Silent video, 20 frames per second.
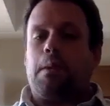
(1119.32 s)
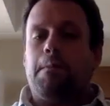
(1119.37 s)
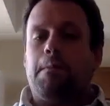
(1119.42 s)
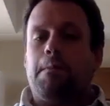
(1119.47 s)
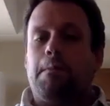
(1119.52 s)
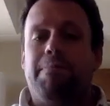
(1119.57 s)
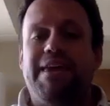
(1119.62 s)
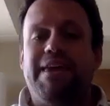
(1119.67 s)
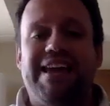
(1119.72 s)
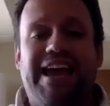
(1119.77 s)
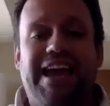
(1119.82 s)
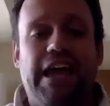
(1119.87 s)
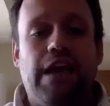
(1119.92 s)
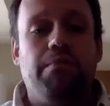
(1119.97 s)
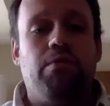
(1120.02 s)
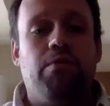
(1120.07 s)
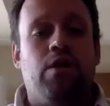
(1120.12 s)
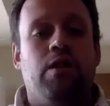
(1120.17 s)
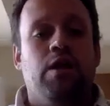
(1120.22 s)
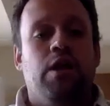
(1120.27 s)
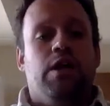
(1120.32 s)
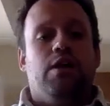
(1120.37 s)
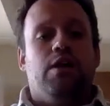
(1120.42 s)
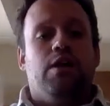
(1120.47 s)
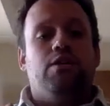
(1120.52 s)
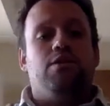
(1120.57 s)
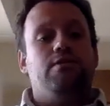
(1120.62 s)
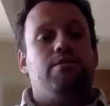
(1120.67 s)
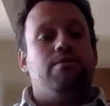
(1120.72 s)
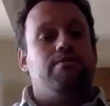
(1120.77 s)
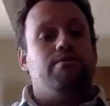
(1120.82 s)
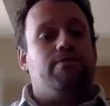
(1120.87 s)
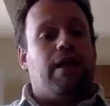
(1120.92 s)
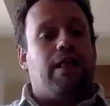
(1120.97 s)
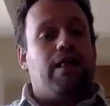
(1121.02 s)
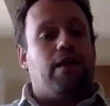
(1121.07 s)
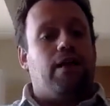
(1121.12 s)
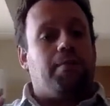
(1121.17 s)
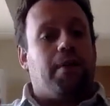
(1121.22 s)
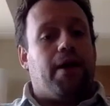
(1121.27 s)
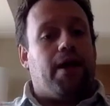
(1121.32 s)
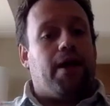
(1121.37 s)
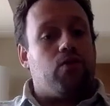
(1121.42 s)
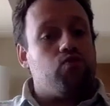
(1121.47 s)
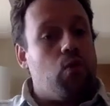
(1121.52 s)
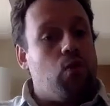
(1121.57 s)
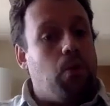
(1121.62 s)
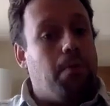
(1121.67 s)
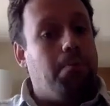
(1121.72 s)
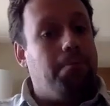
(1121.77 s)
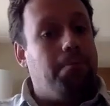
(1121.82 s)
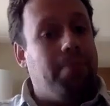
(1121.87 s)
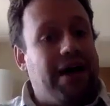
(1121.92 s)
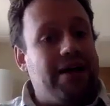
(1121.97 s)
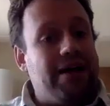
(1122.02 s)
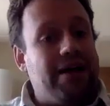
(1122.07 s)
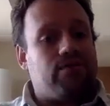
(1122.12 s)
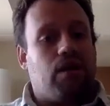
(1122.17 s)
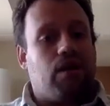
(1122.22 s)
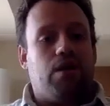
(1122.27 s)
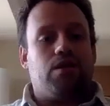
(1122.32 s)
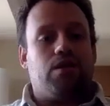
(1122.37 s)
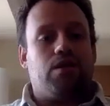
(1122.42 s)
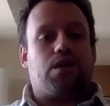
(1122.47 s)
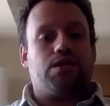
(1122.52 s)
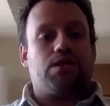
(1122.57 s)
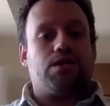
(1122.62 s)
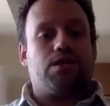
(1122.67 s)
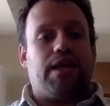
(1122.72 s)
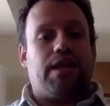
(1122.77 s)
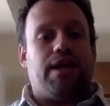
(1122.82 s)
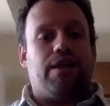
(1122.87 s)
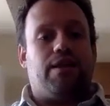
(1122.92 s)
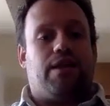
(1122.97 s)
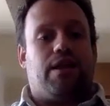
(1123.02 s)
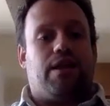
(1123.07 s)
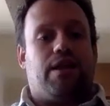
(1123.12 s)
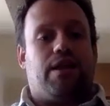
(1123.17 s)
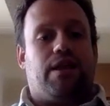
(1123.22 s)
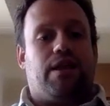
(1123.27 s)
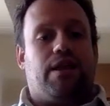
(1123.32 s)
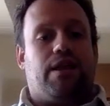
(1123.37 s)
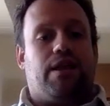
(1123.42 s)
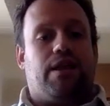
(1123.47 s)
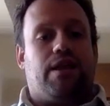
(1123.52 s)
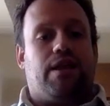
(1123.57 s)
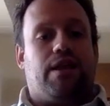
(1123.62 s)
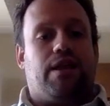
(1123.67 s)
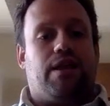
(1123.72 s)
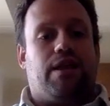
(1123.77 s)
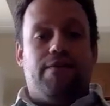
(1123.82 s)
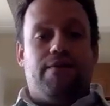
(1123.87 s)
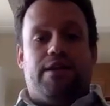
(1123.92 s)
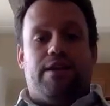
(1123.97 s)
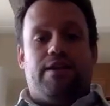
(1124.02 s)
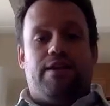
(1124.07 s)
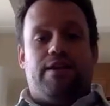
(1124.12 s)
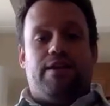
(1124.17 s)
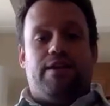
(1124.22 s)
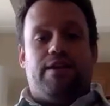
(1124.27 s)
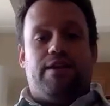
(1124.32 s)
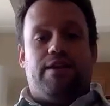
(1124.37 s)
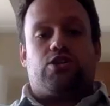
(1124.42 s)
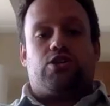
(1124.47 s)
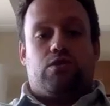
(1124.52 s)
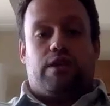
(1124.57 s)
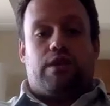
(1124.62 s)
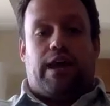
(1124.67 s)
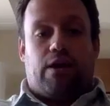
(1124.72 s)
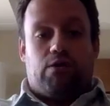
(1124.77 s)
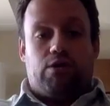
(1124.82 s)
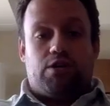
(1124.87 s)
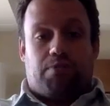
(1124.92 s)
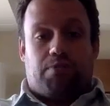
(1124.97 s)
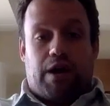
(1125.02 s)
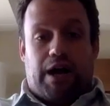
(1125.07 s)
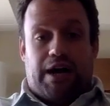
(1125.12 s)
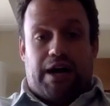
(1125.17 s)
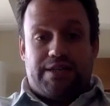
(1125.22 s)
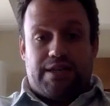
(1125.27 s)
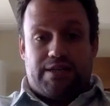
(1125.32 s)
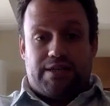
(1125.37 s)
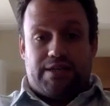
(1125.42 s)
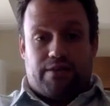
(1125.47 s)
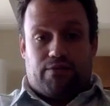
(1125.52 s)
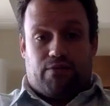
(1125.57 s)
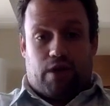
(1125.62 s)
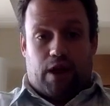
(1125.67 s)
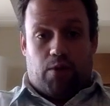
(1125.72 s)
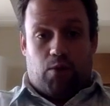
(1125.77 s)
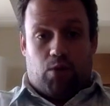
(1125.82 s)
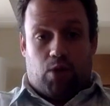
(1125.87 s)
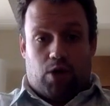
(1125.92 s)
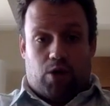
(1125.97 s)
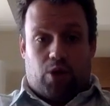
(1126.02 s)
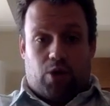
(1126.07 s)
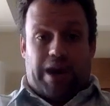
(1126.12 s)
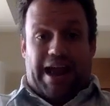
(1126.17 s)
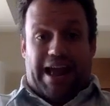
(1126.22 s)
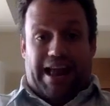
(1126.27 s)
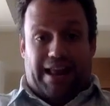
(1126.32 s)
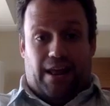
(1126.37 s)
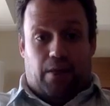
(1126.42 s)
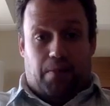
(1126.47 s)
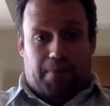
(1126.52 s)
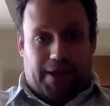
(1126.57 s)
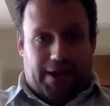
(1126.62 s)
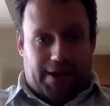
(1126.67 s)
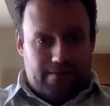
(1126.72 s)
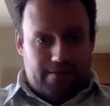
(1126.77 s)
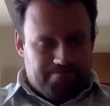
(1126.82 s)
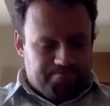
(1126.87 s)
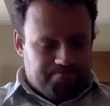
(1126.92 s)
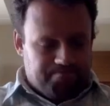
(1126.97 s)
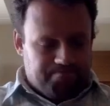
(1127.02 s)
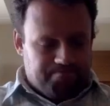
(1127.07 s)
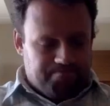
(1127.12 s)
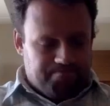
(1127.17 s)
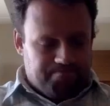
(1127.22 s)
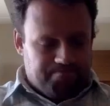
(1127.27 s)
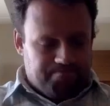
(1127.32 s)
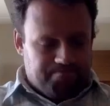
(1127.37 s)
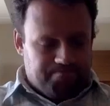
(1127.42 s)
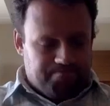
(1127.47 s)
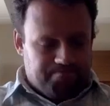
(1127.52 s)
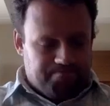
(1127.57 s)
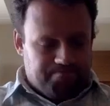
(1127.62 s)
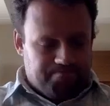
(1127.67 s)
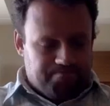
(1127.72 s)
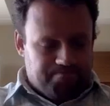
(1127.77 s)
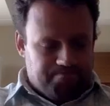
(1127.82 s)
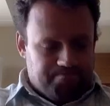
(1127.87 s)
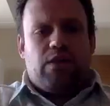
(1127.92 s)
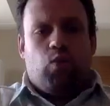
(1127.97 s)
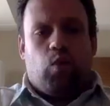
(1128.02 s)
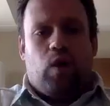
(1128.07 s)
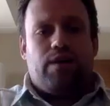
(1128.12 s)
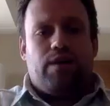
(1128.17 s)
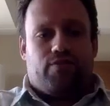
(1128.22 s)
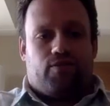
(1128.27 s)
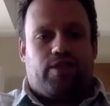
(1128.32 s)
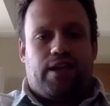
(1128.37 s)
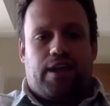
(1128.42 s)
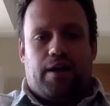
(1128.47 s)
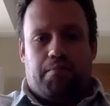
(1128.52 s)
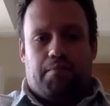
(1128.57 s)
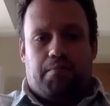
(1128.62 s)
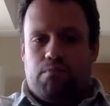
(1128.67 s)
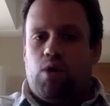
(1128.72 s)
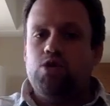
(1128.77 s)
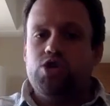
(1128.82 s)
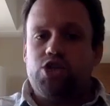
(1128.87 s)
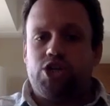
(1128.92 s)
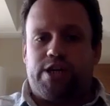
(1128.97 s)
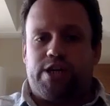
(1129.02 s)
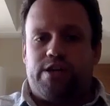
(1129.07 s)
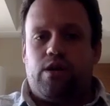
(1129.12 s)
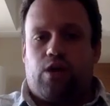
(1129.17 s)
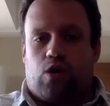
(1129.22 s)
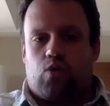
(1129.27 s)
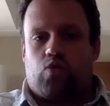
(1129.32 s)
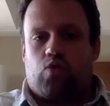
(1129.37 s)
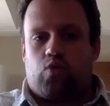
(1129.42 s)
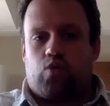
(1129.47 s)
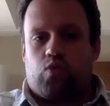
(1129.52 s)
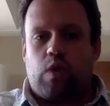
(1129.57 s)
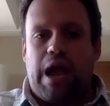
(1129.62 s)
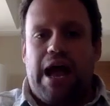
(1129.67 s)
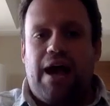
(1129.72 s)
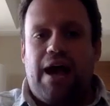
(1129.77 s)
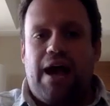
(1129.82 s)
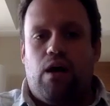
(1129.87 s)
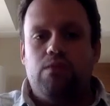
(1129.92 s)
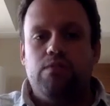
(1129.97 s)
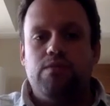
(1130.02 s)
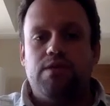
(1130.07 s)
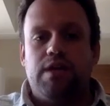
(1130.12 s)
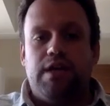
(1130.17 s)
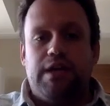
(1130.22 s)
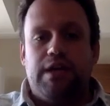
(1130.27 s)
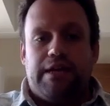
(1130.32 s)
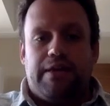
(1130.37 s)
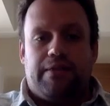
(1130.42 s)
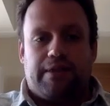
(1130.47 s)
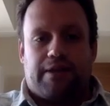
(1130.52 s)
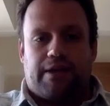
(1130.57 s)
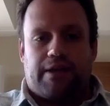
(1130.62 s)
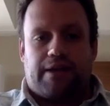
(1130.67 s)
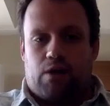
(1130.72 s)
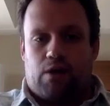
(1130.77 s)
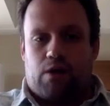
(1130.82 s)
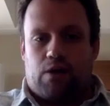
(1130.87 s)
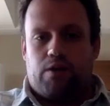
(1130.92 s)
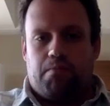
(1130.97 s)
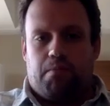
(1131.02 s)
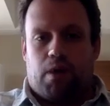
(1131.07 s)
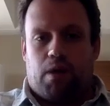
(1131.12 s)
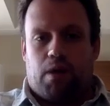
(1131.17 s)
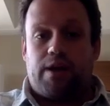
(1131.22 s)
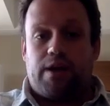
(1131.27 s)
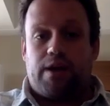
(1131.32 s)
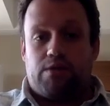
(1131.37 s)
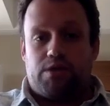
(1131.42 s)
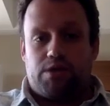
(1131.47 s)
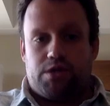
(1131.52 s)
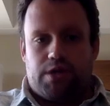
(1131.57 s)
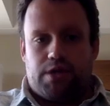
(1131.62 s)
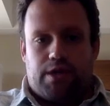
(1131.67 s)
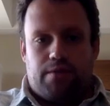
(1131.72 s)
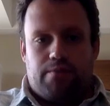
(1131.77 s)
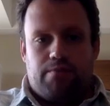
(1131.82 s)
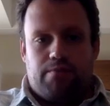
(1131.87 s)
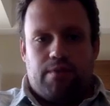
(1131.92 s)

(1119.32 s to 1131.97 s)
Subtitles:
Being able to develop a robust understanding of the natural language processing framework, or NLP, i.e. what's the emotion around the current market regime,